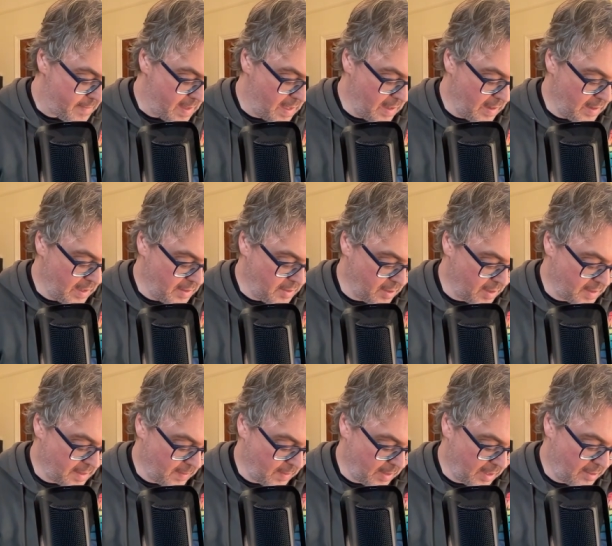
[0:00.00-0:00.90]
Let's go to
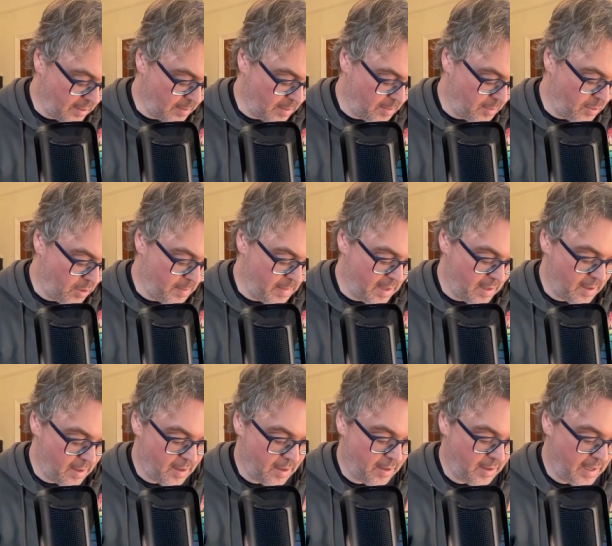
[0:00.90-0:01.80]
something a little bit more better
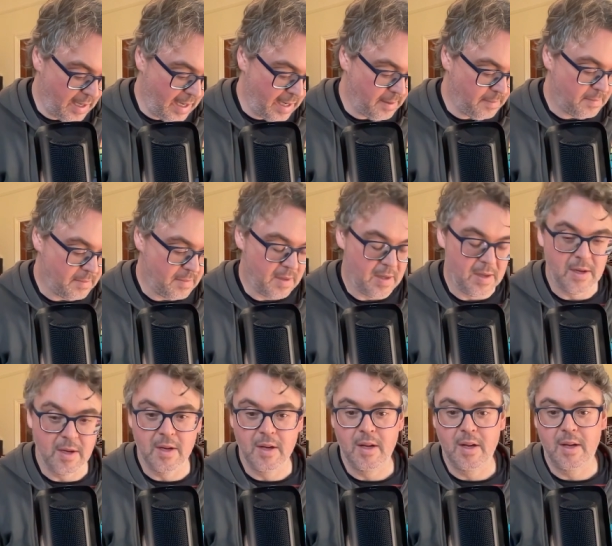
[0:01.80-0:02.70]
known, hey?
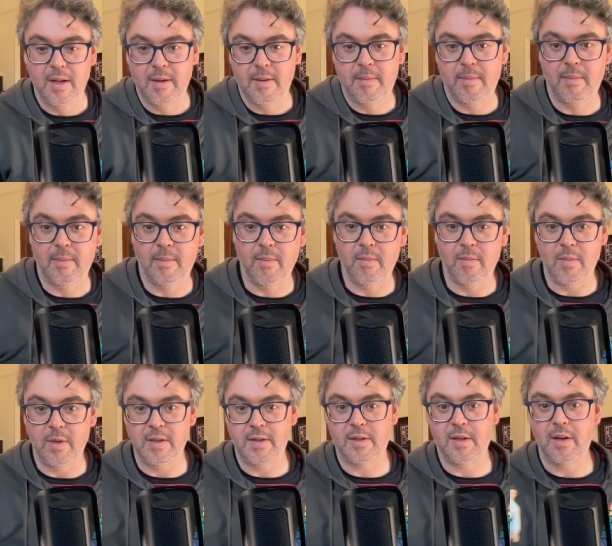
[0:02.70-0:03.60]

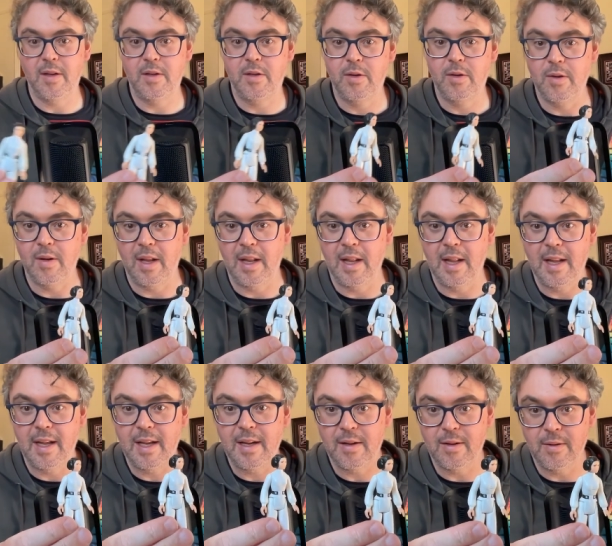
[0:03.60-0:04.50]
Let's go to
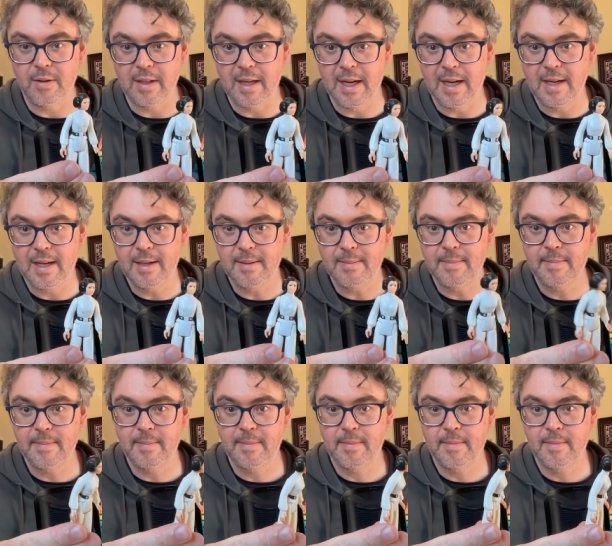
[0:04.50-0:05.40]
Leia Organa.
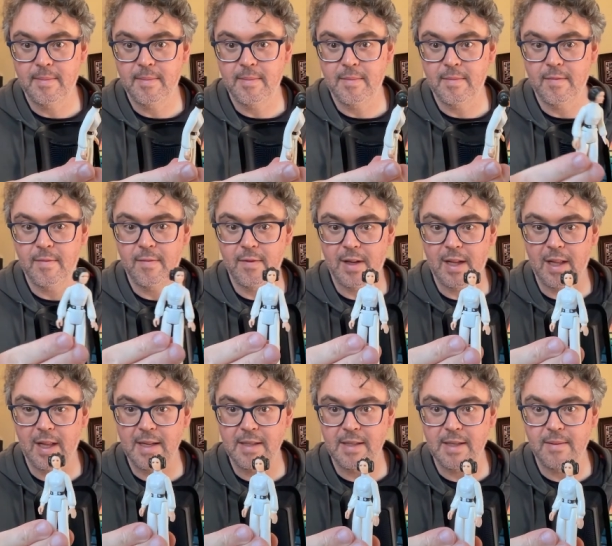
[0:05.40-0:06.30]

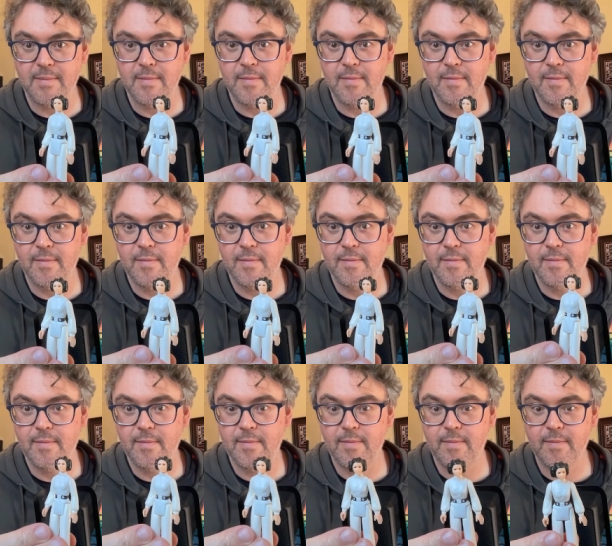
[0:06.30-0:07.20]
Classic.
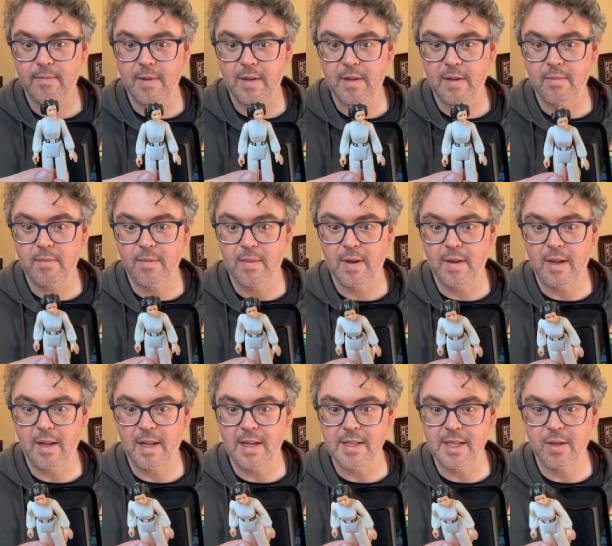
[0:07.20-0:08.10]
One of the
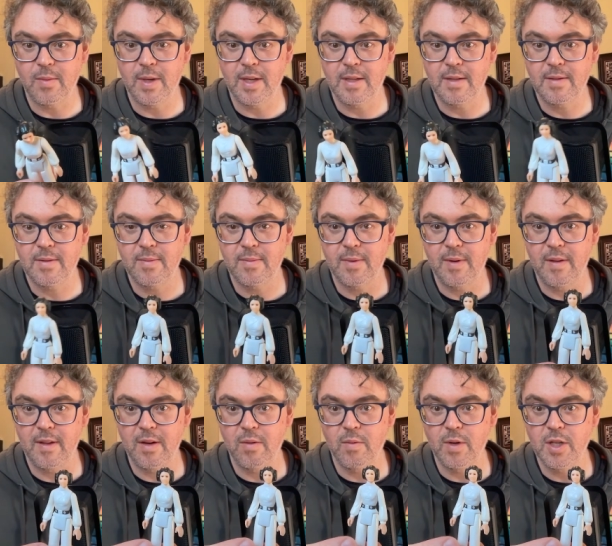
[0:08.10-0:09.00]
classic ones, one of
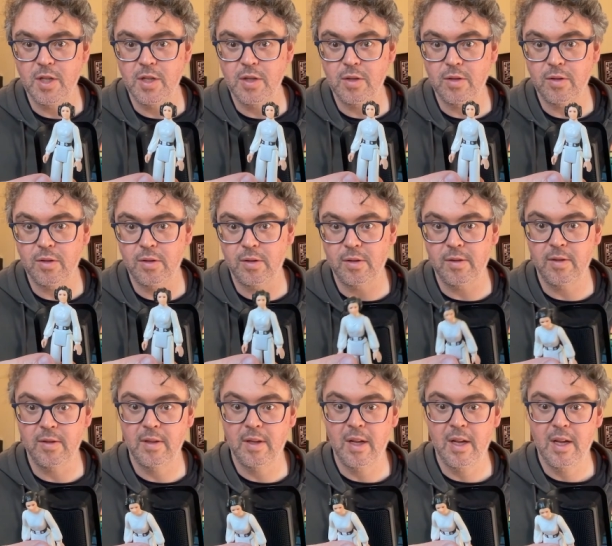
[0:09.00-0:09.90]
the originals.
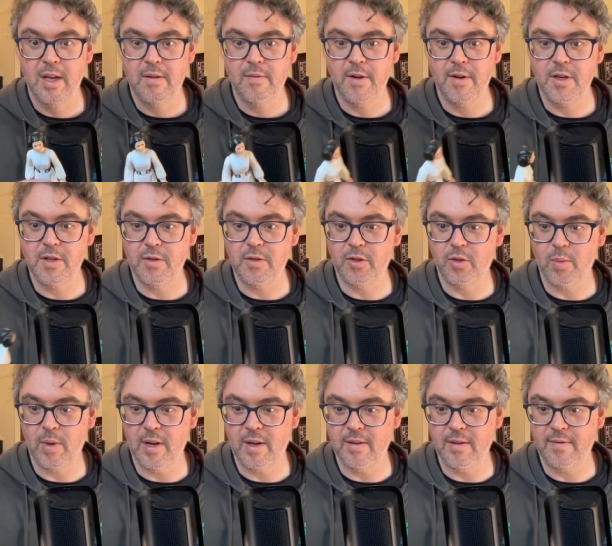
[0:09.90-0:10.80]
Original
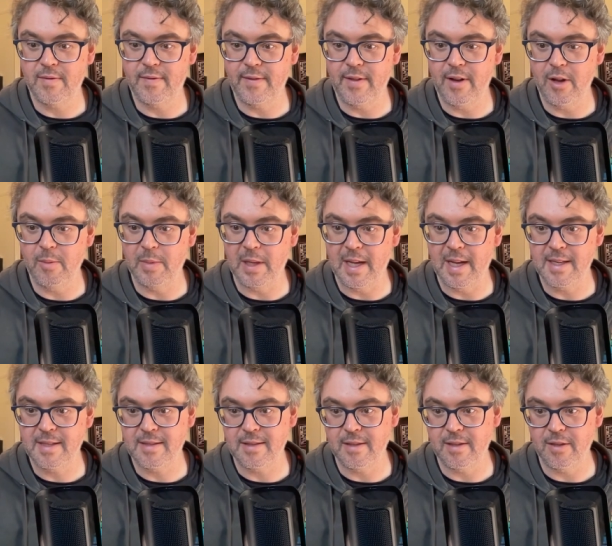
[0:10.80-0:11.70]
12, no
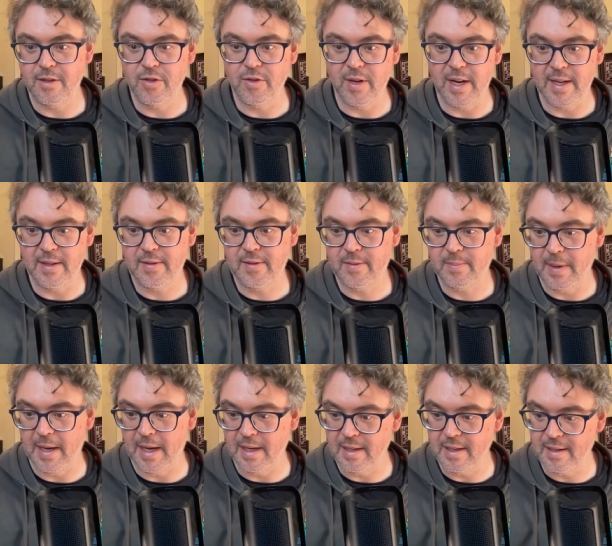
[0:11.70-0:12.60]
blaster, no dress,
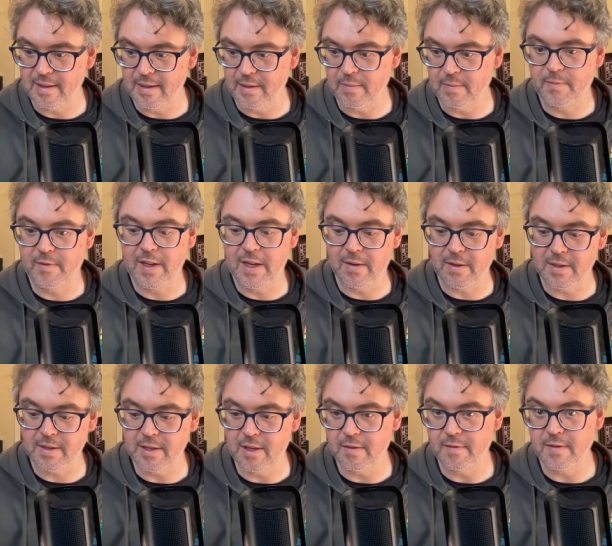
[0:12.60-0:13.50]
but the figure
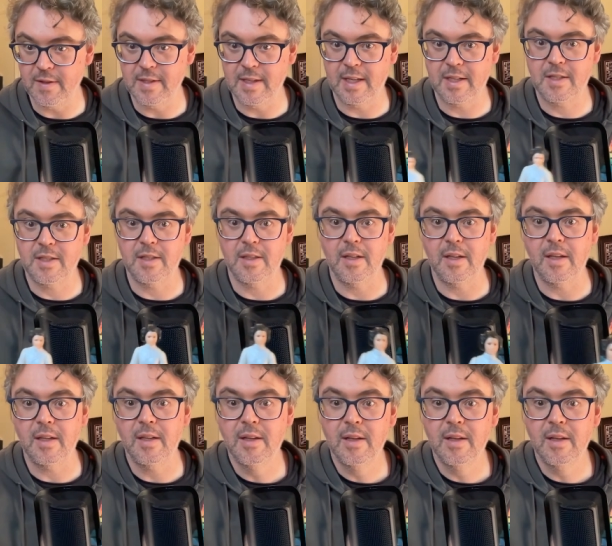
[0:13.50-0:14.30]
itself is actually,